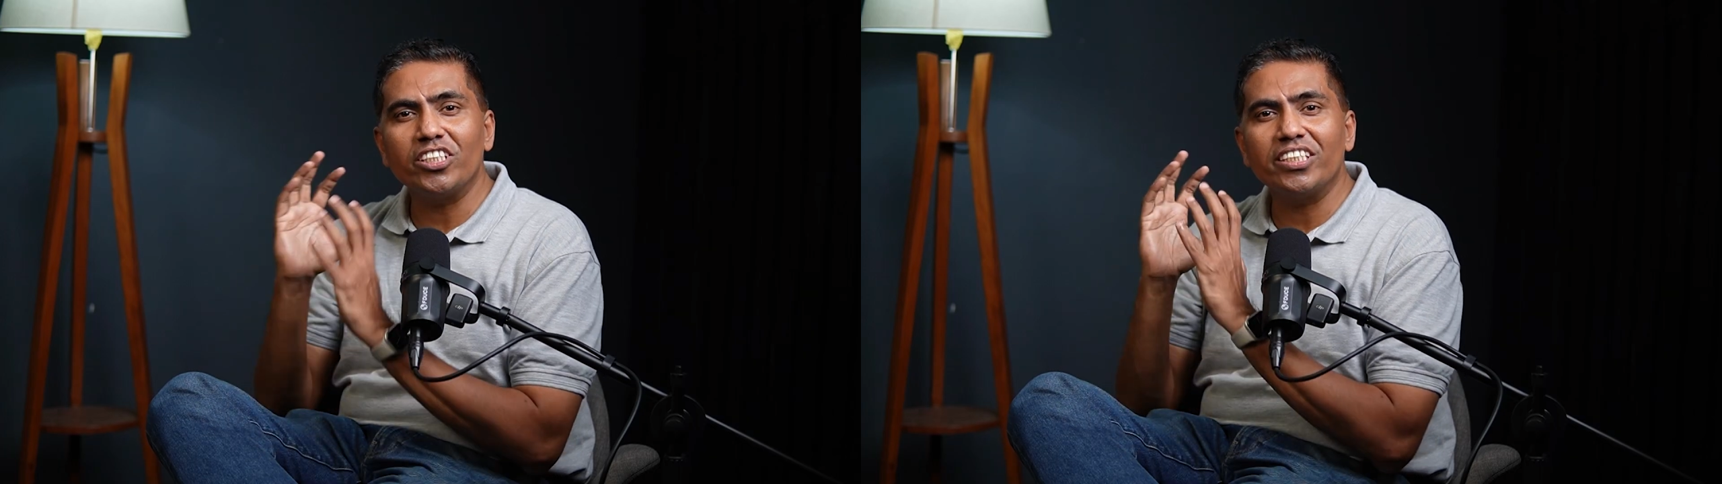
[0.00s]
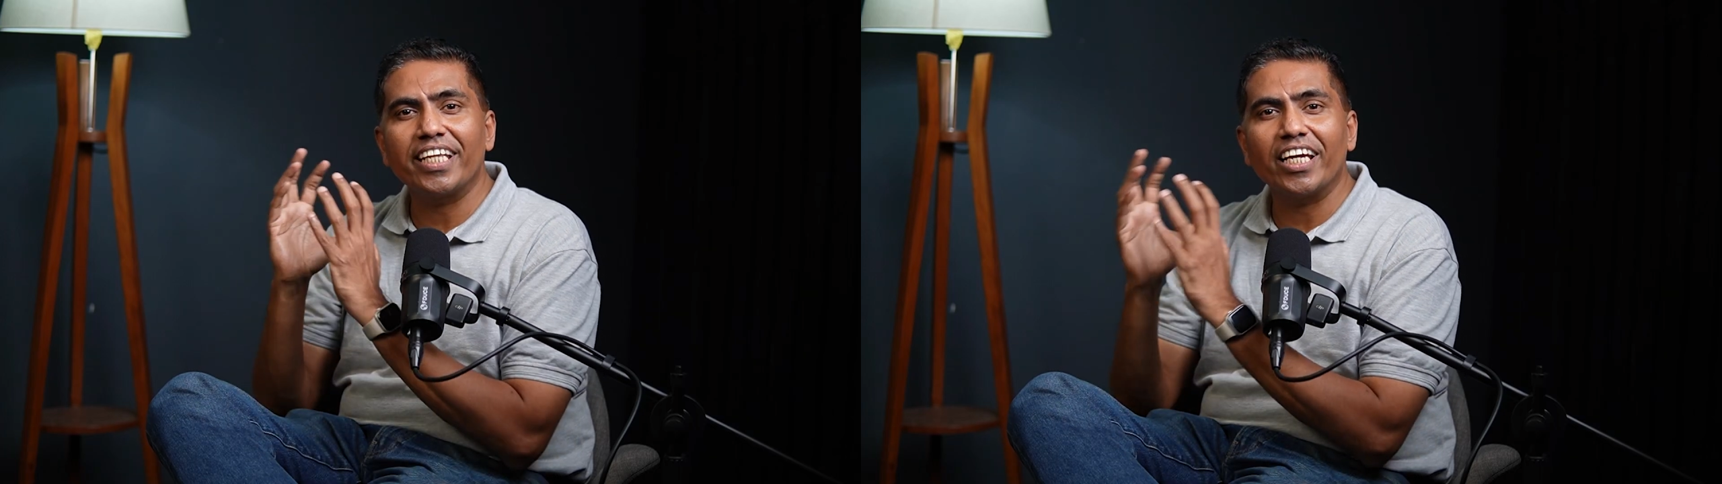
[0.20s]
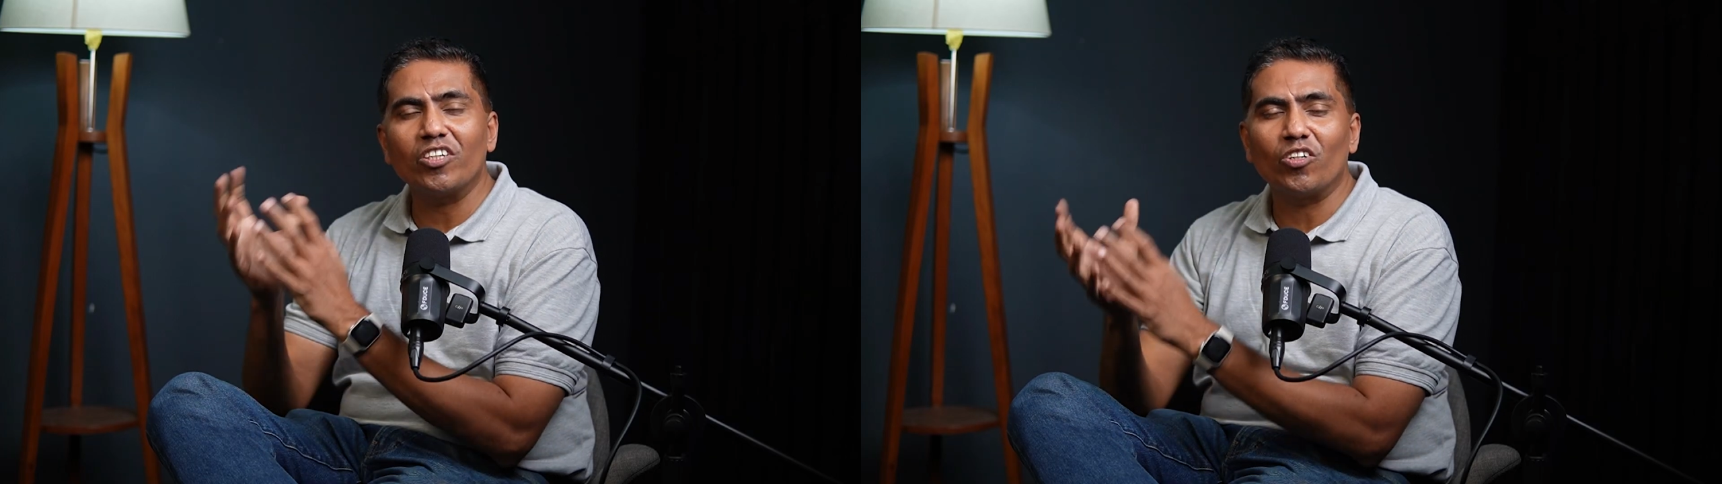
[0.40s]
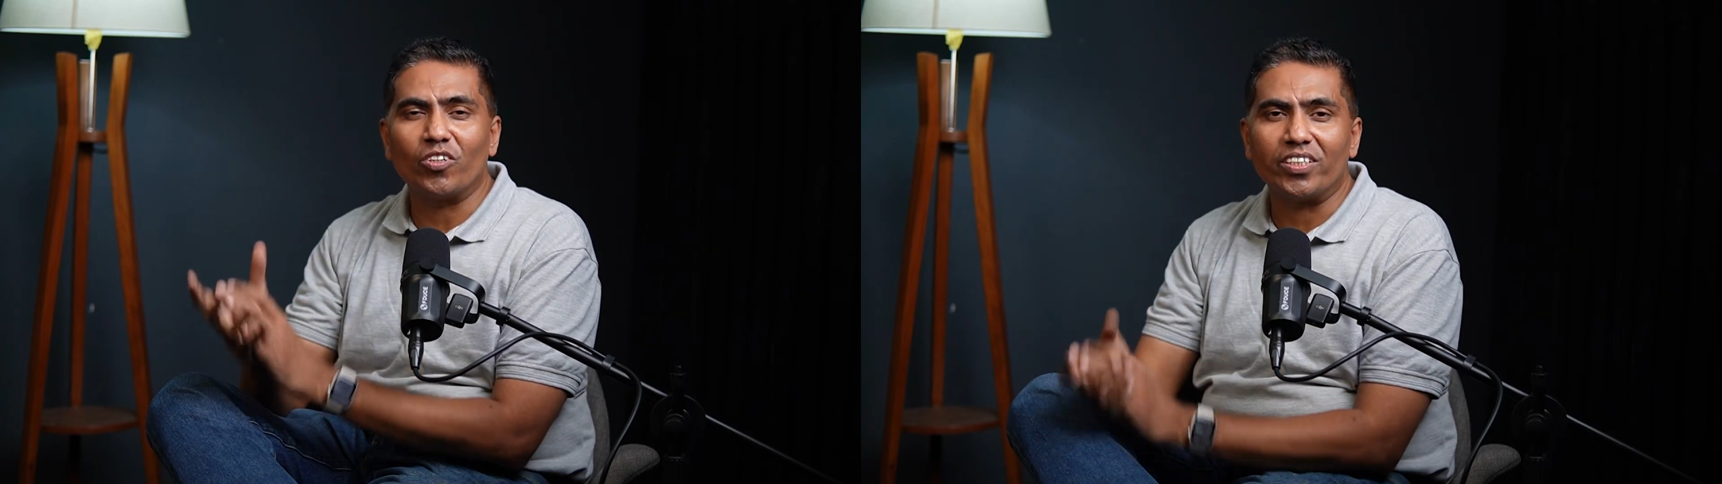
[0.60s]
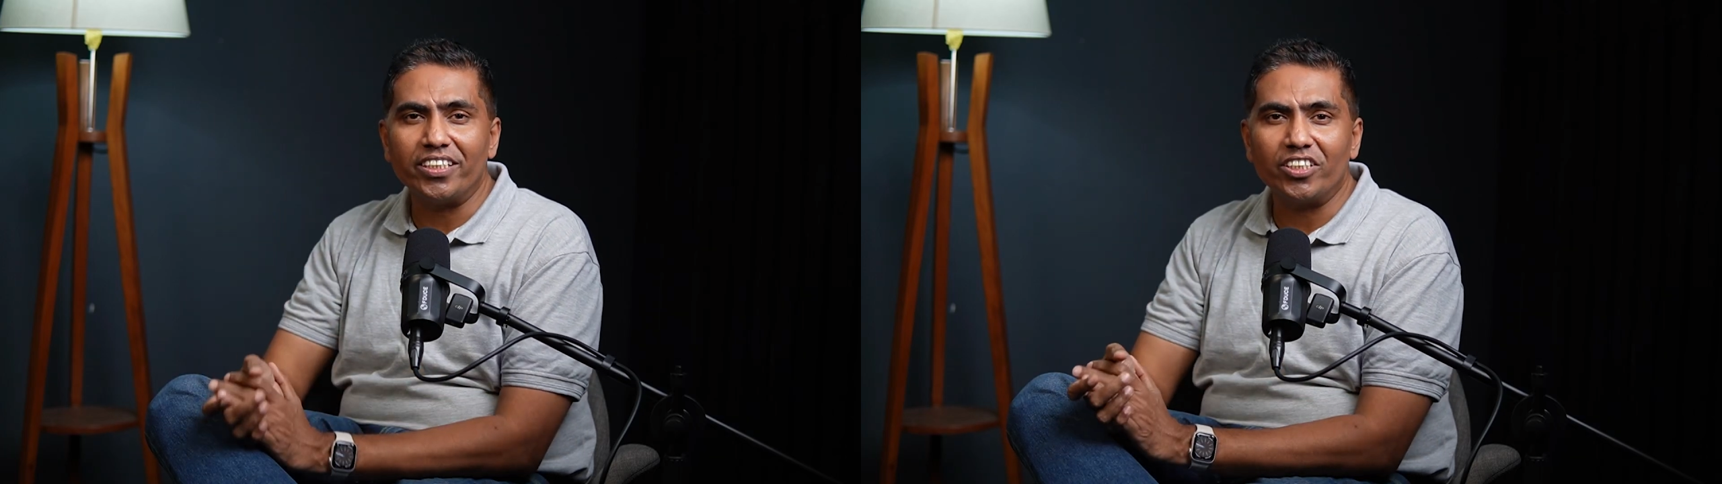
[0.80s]

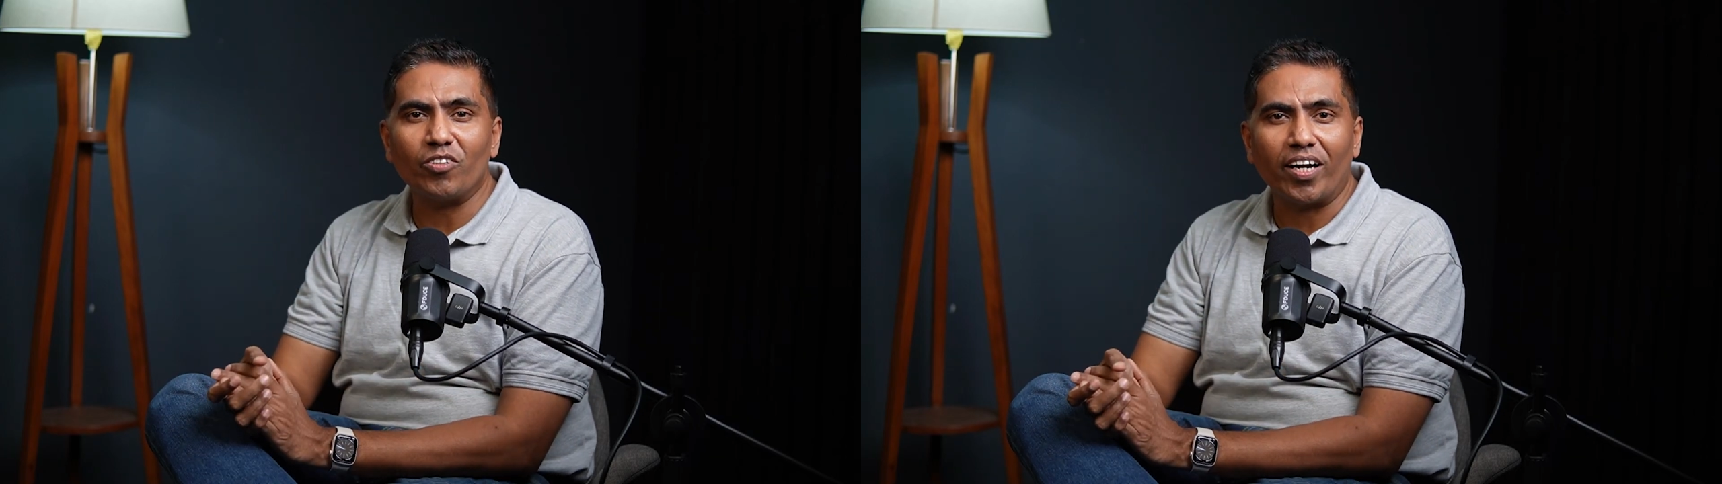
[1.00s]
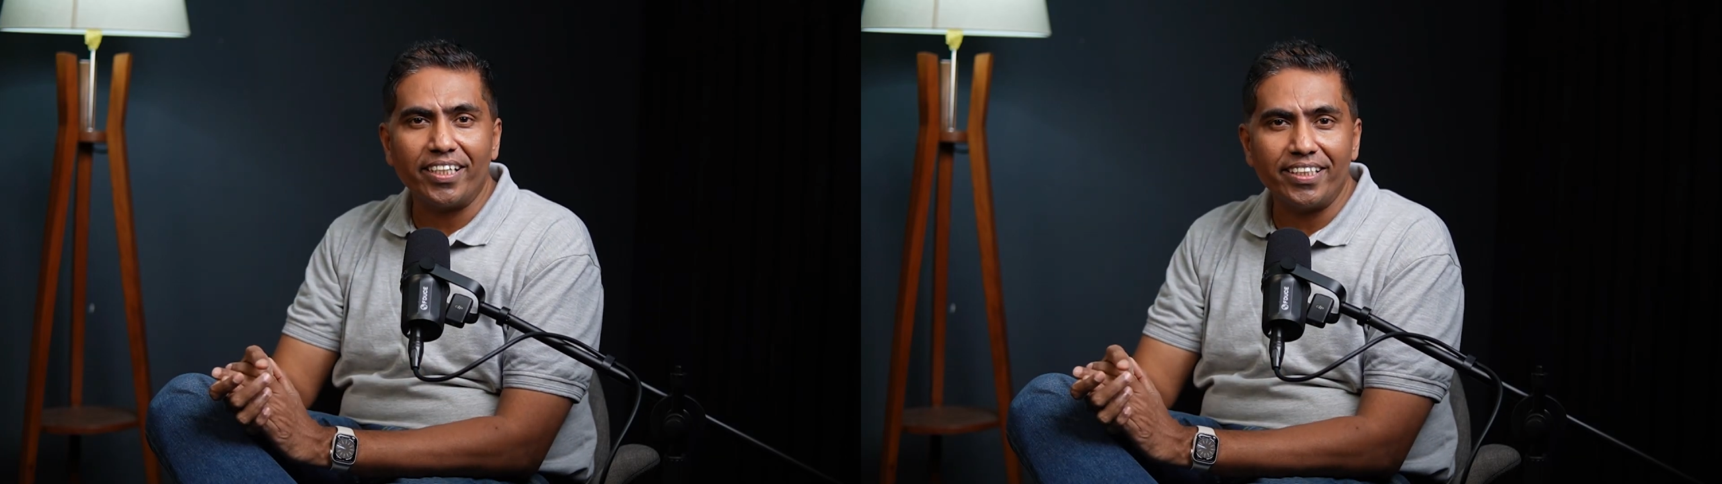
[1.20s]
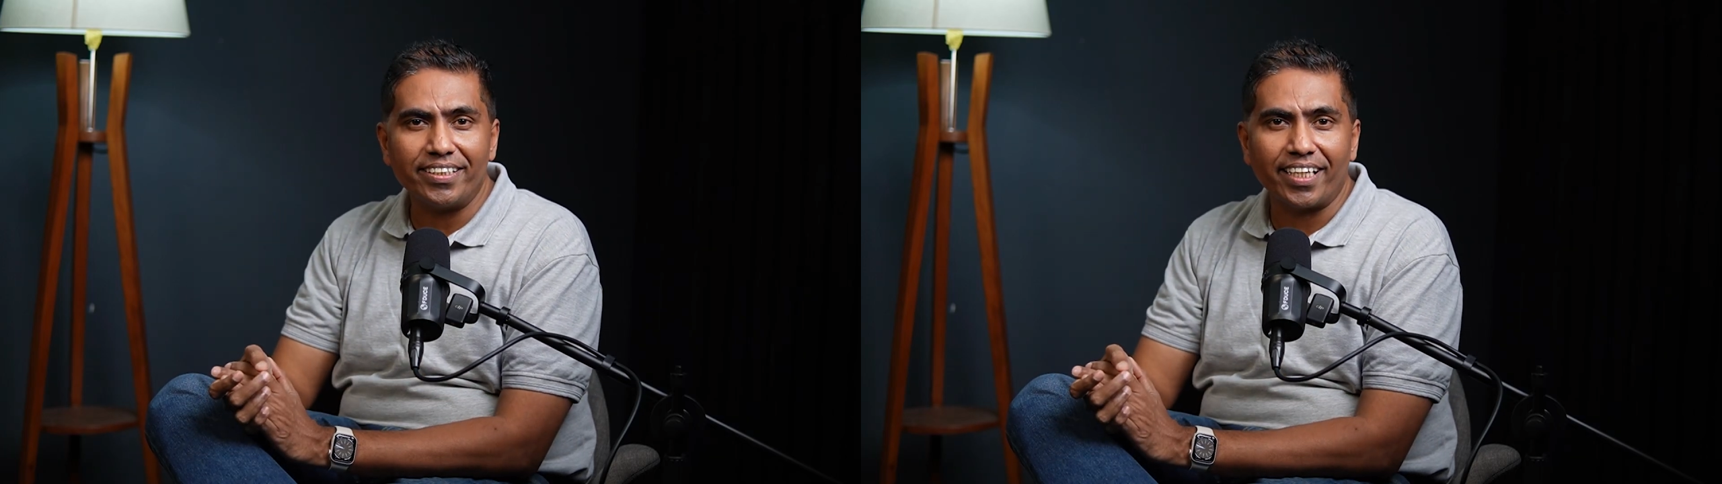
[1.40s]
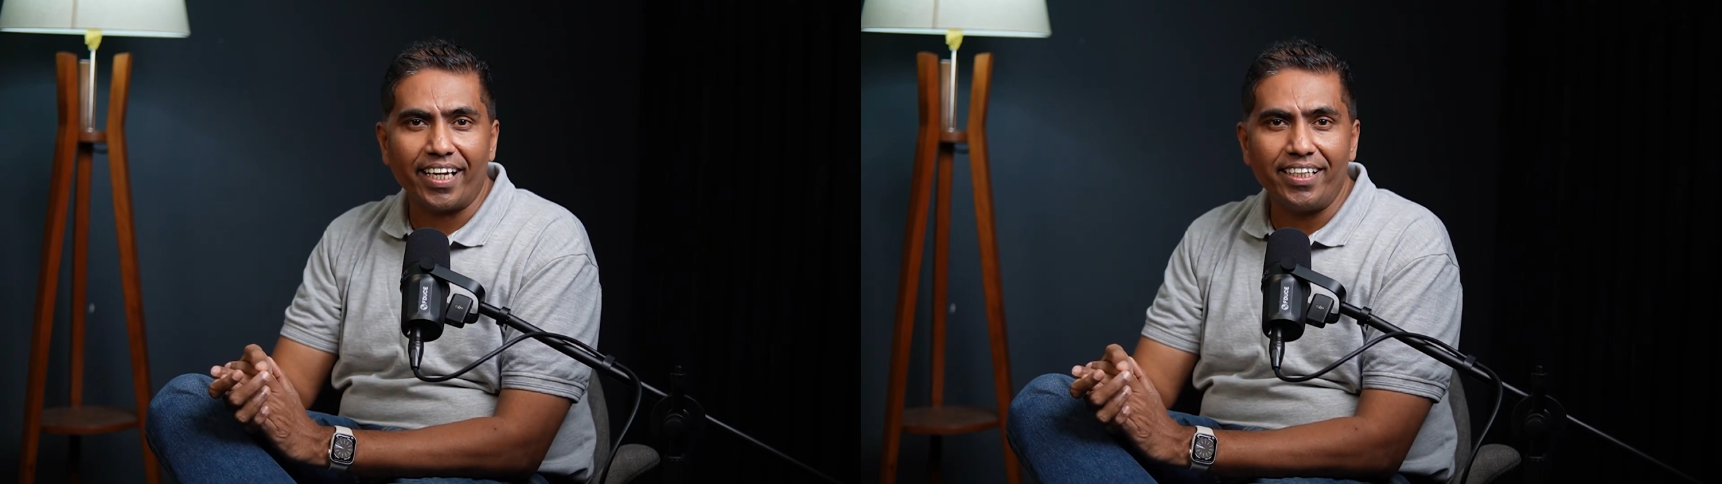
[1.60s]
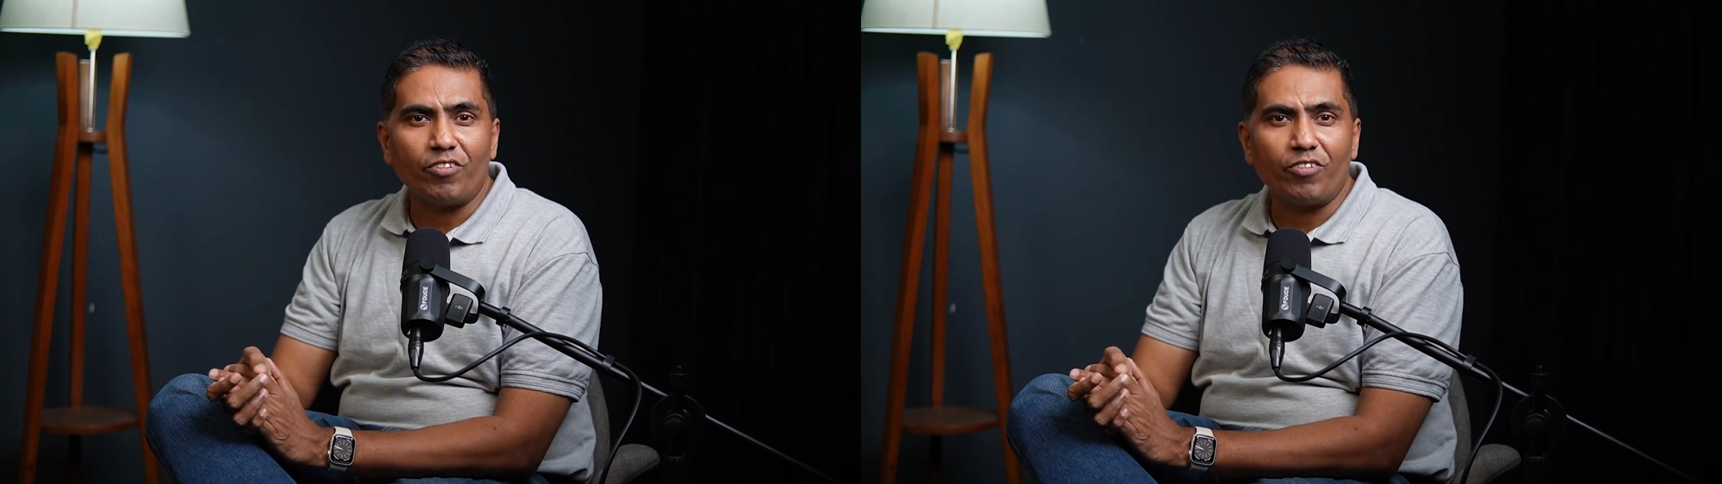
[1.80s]
stakeholders to understand